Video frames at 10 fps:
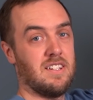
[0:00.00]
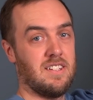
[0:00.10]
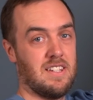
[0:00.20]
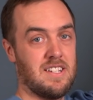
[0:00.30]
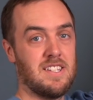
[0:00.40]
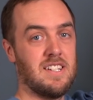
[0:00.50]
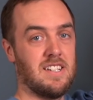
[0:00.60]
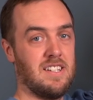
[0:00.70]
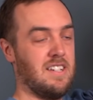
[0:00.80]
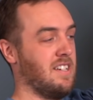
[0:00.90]
That's it.
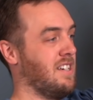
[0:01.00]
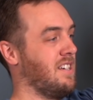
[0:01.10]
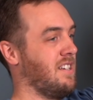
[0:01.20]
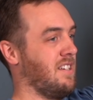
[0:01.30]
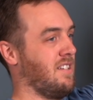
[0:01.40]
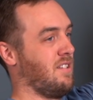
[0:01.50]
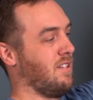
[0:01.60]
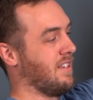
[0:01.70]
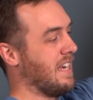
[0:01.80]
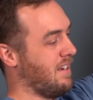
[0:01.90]

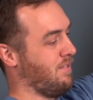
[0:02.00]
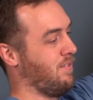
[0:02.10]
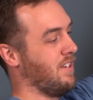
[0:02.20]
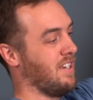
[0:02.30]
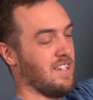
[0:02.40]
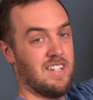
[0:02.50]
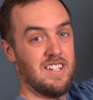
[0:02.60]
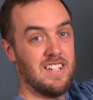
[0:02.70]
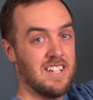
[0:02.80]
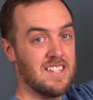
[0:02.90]
All that fit
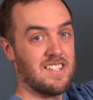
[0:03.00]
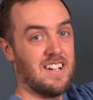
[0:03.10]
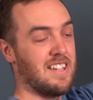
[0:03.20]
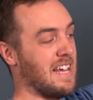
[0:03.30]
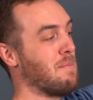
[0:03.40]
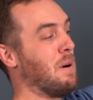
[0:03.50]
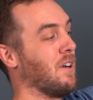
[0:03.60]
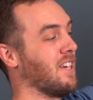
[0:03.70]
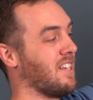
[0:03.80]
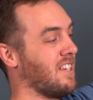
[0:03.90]
inside that pocket